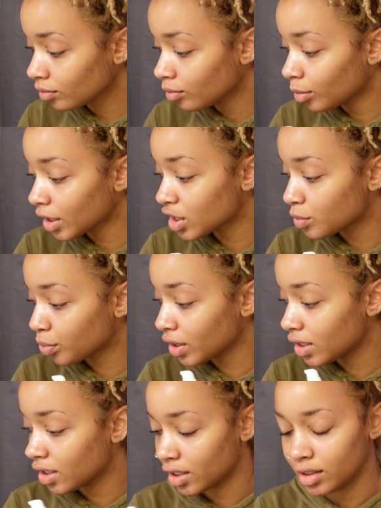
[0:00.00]
But it's
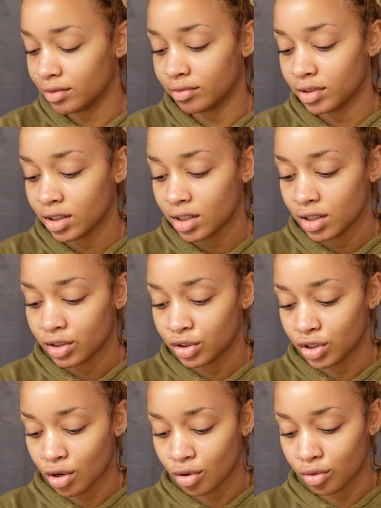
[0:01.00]
pretty good.
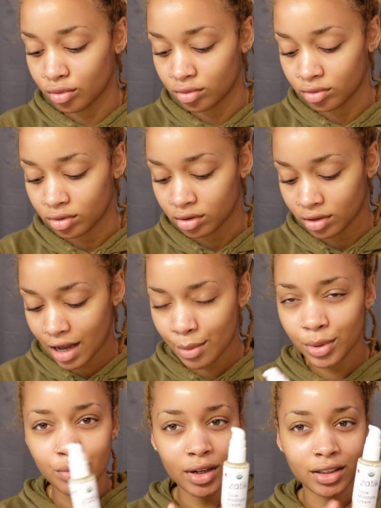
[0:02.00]
So I
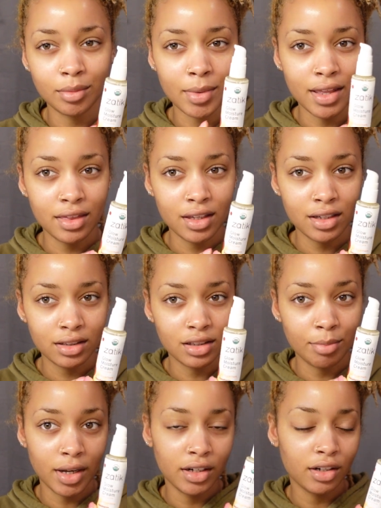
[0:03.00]
would recommend this
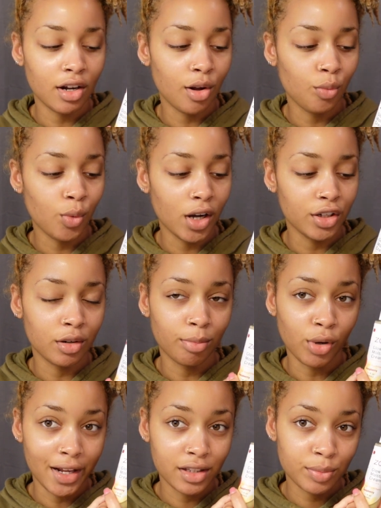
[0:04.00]
depending on what your
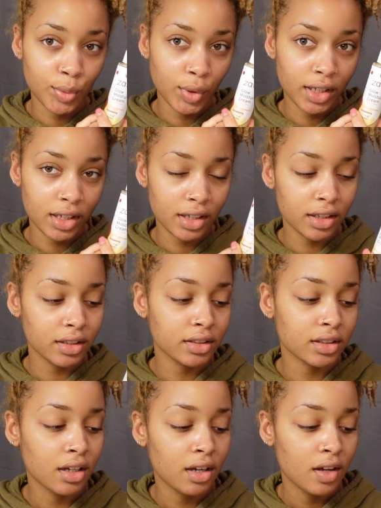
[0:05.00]
price point
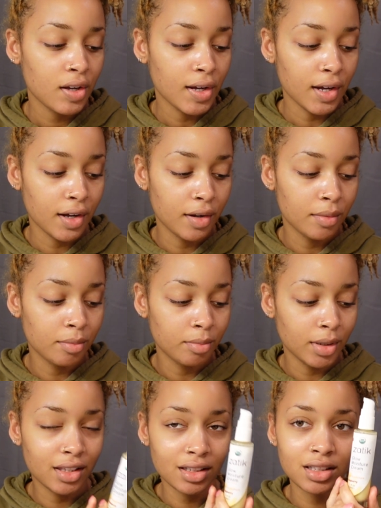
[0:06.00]
is.
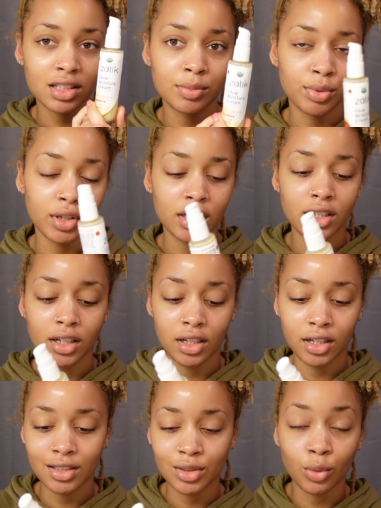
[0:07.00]
But this is pretty good
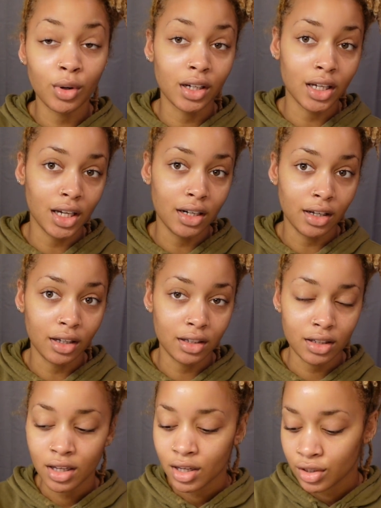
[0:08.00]
and it's organic.
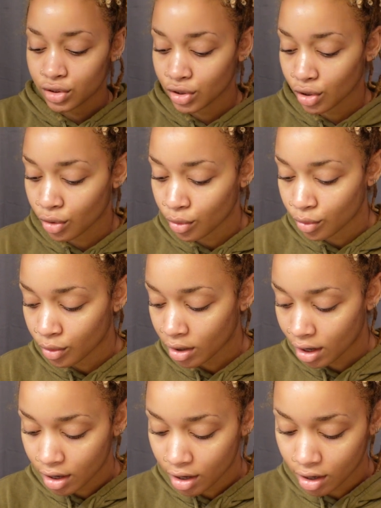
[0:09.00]
So
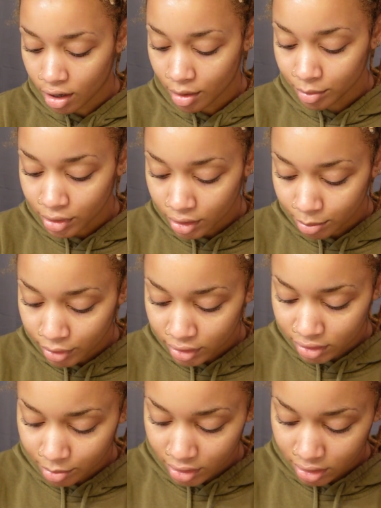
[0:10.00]
I'm gonna put
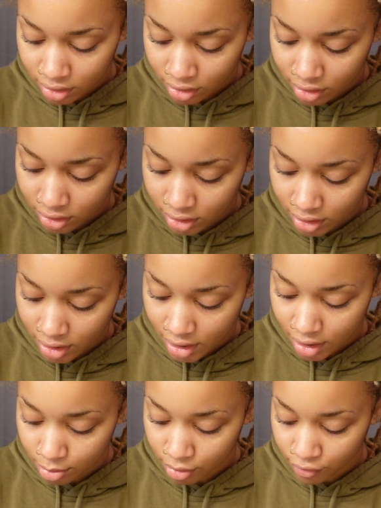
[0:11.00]
some of this on
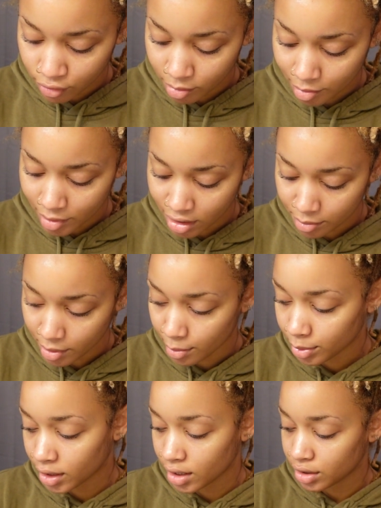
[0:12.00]
today before my makeup
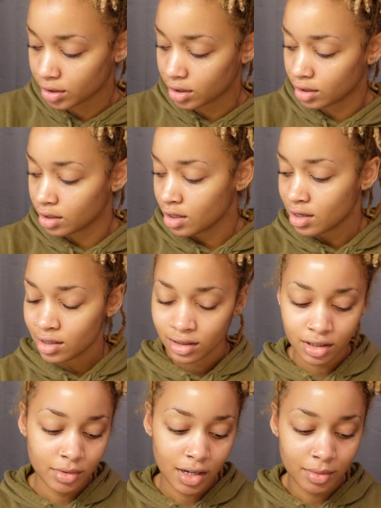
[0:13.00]
application.
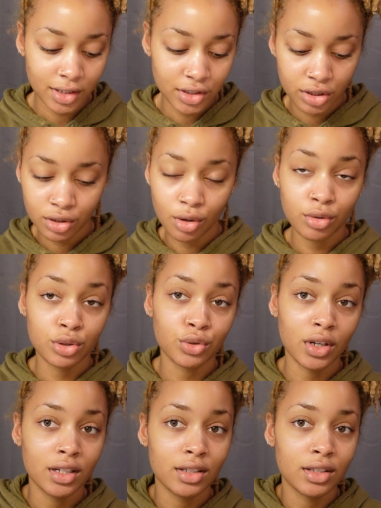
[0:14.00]
Sometimes I just go
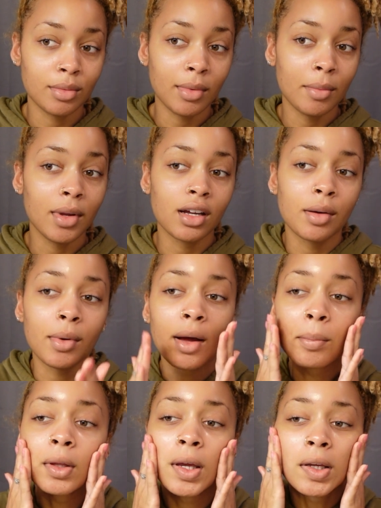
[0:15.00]
straight into my makeup
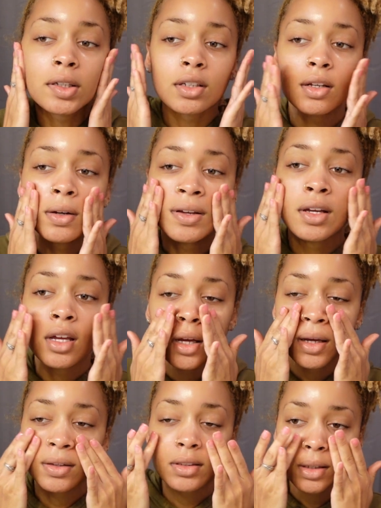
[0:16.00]
application,
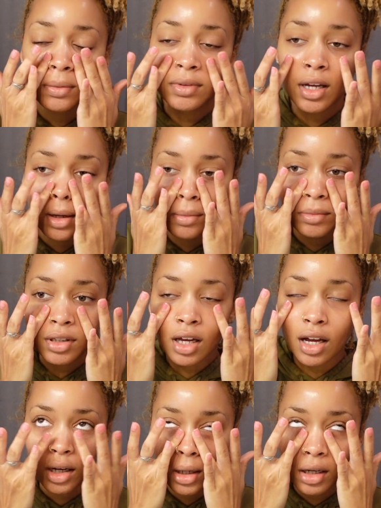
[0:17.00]
and sometimes
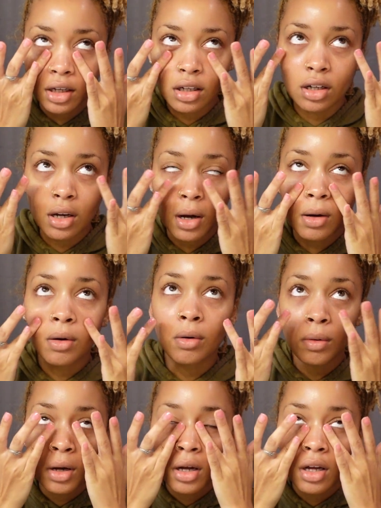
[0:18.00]
I
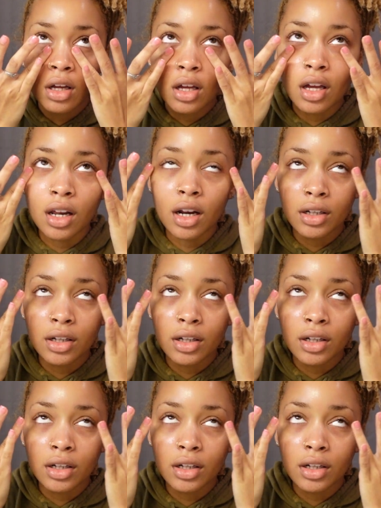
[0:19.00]
go and